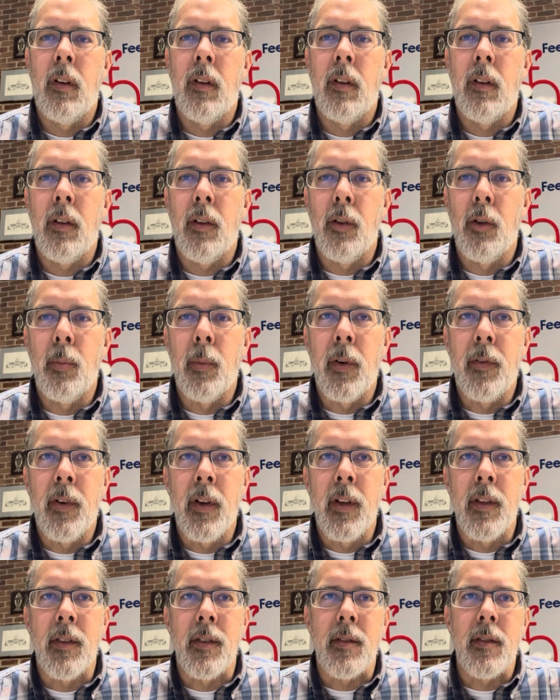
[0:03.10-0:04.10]
Hello, my
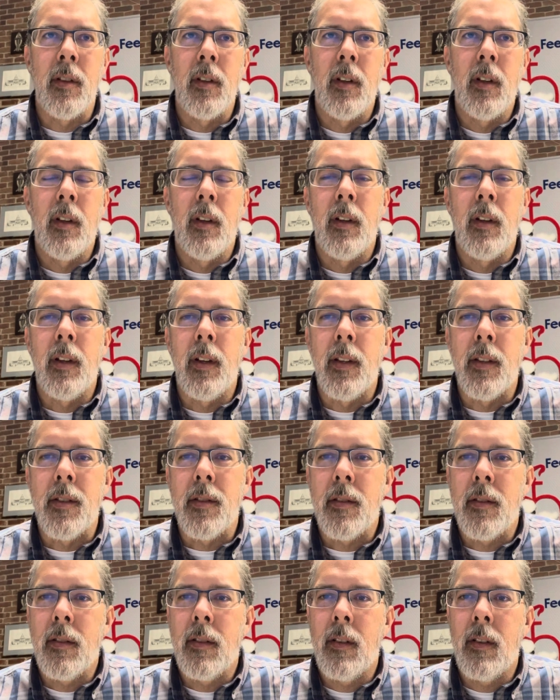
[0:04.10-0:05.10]
friends.
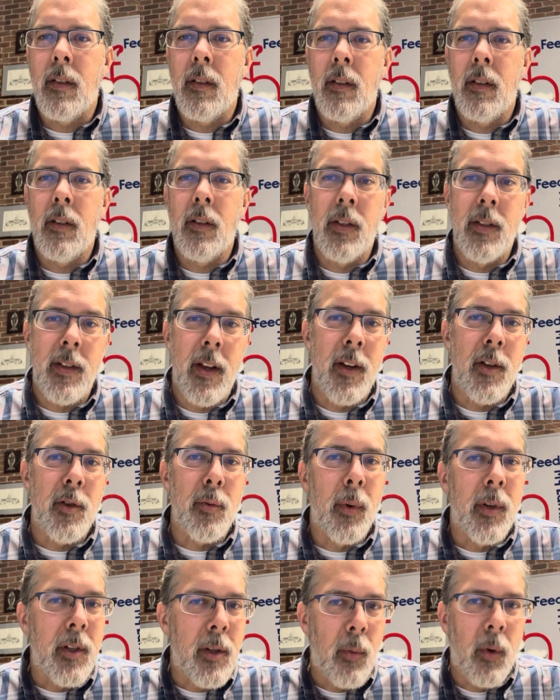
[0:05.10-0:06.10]
It's day
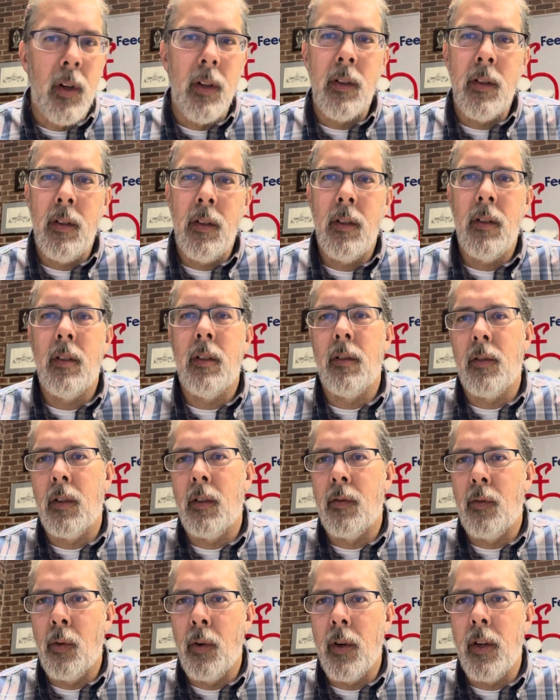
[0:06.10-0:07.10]
21 of our
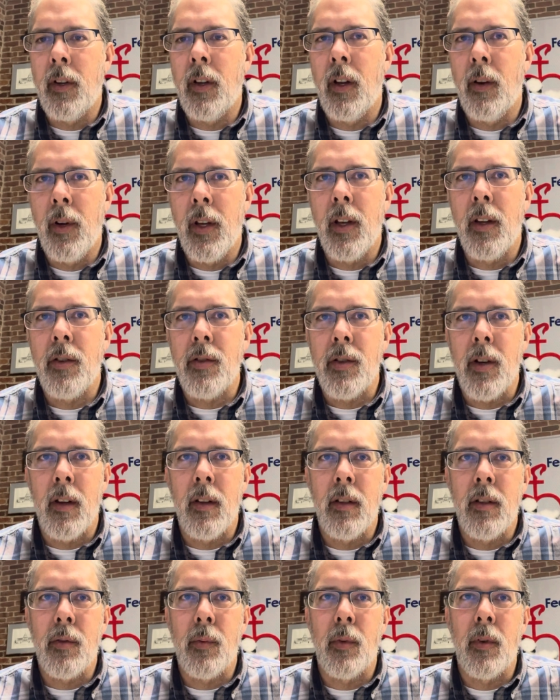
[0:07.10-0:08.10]
40-day reading
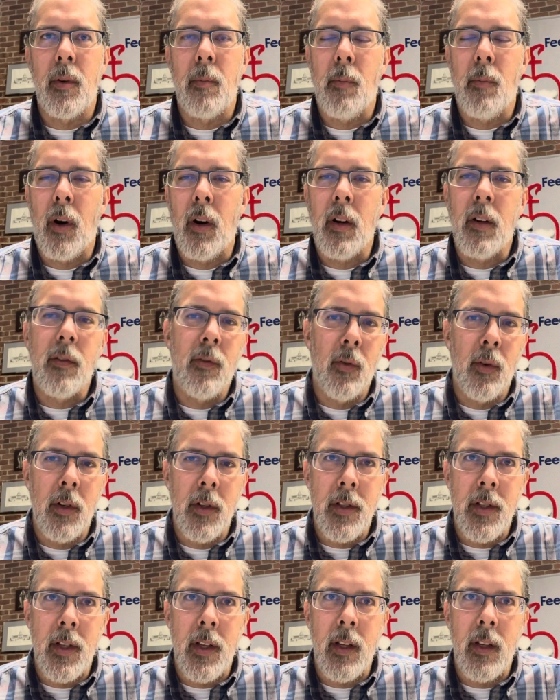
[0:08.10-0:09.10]
challenge. We're in Mark
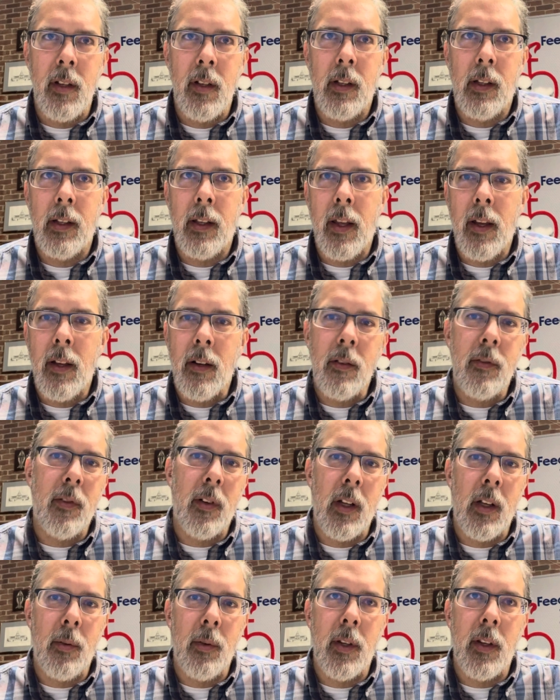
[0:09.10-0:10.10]
14 again,
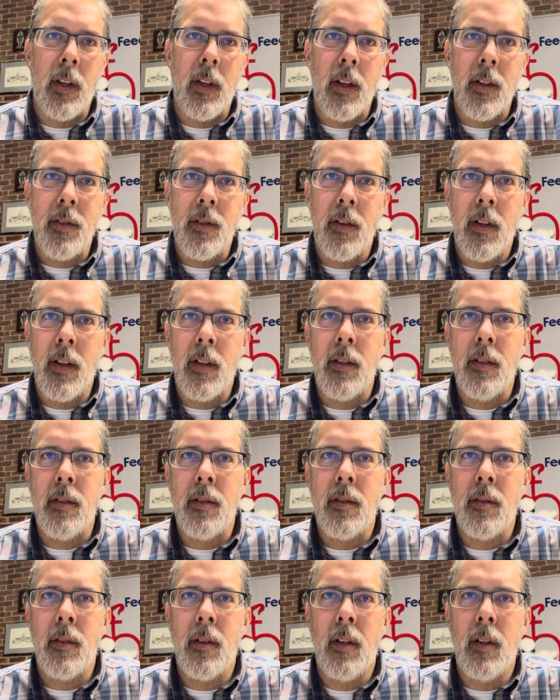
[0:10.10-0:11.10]
following
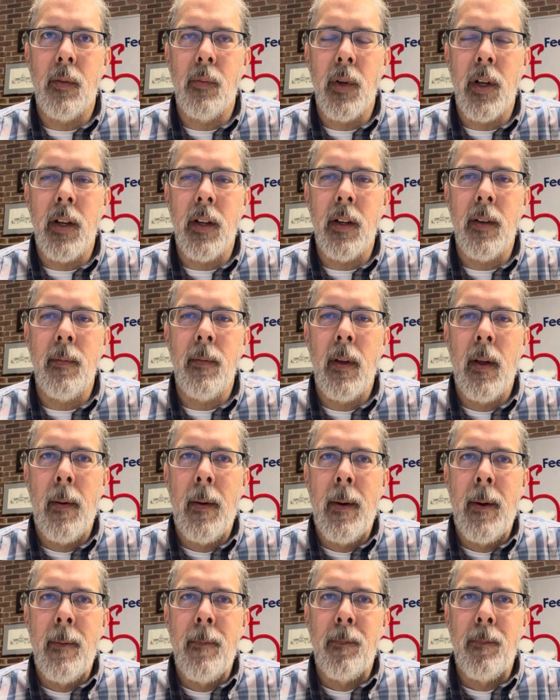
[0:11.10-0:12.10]
yesterday's reading.
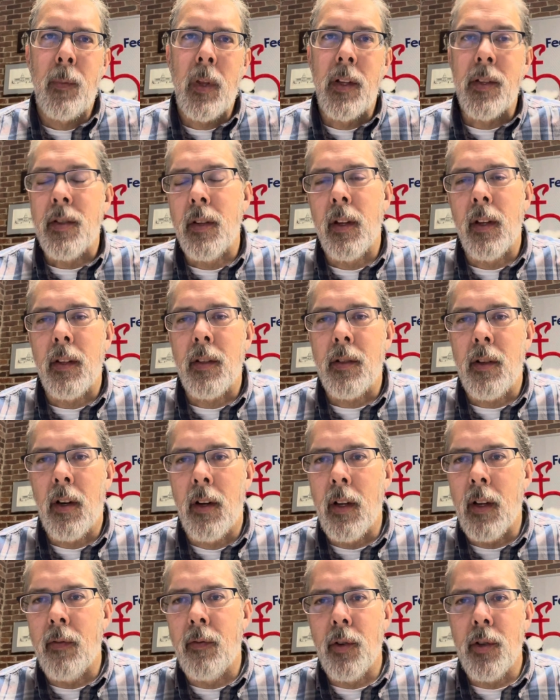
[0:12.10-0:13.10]
It's the next,
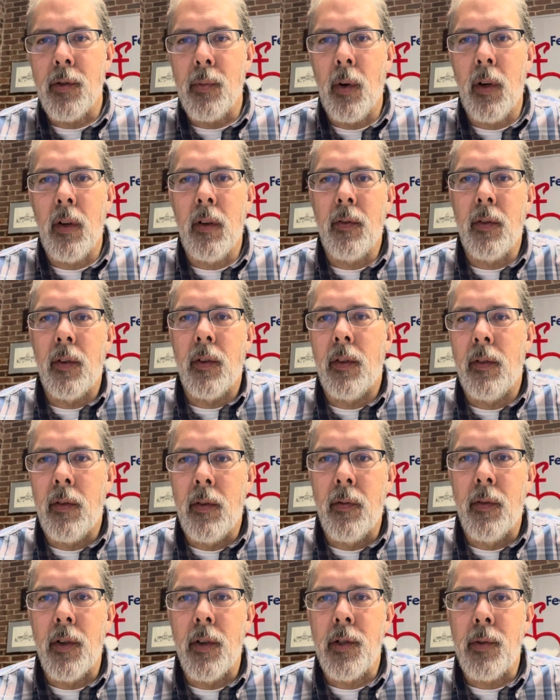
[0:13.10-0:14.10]
starting at verse 12
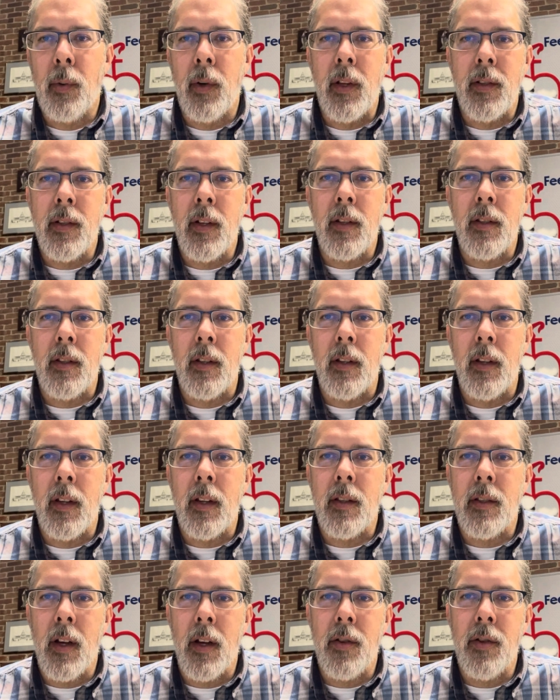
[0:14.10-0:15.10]
through verse 26, the
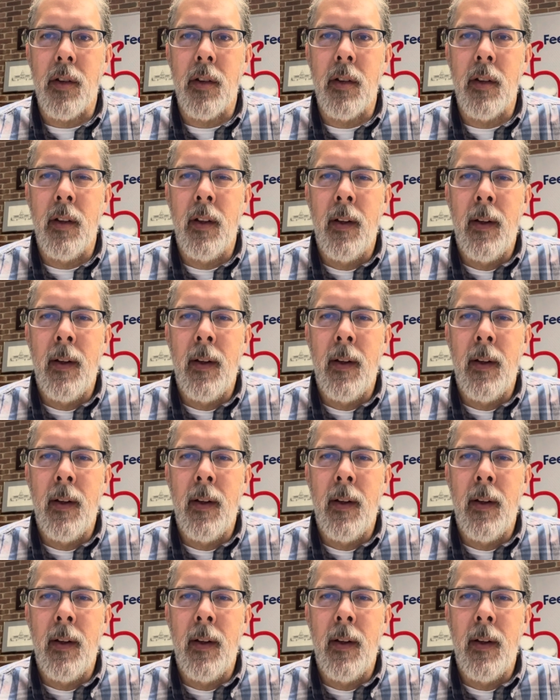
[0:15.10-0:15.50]
next section.